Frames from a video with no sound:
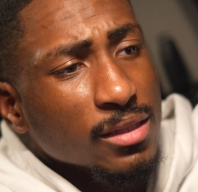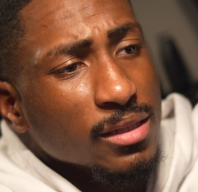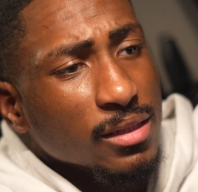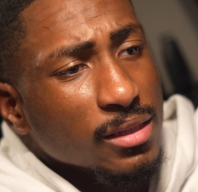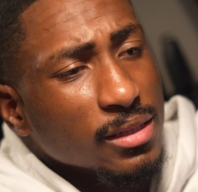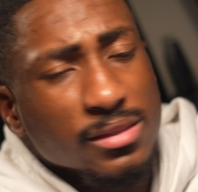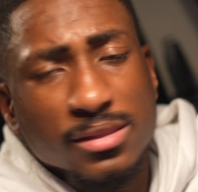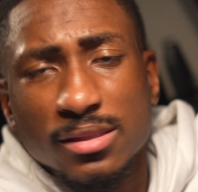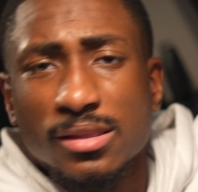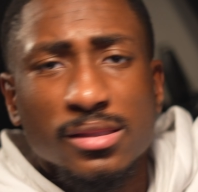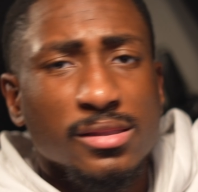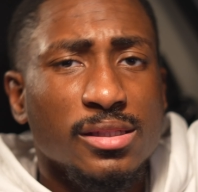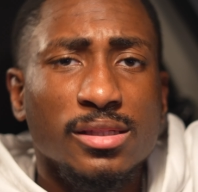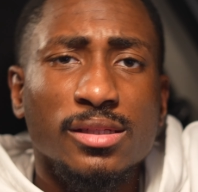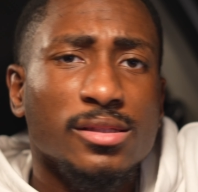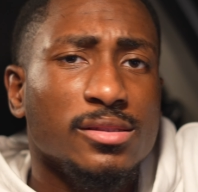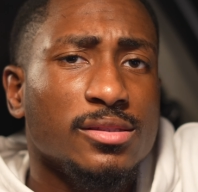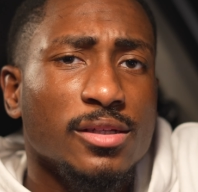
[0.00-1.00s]
listening
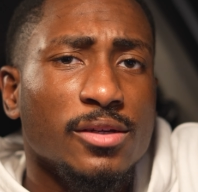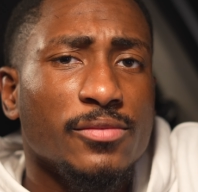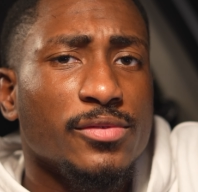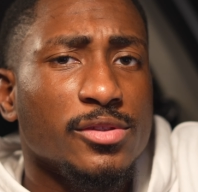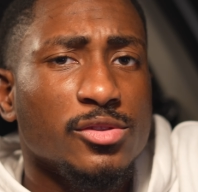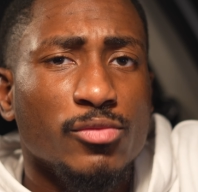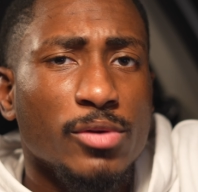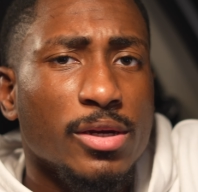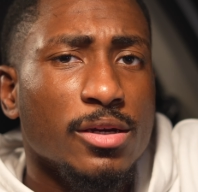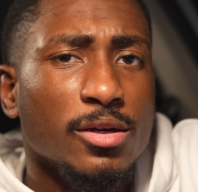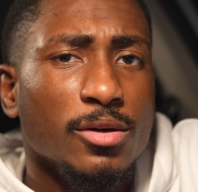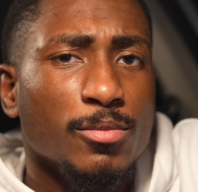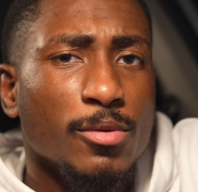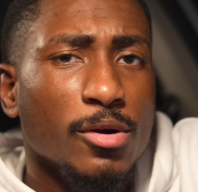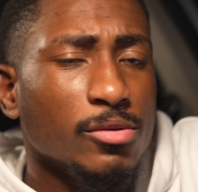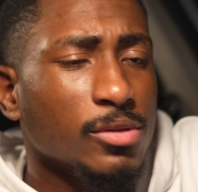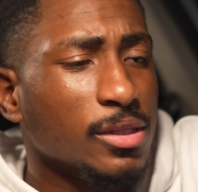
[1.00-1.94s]
to yourself as well, bro.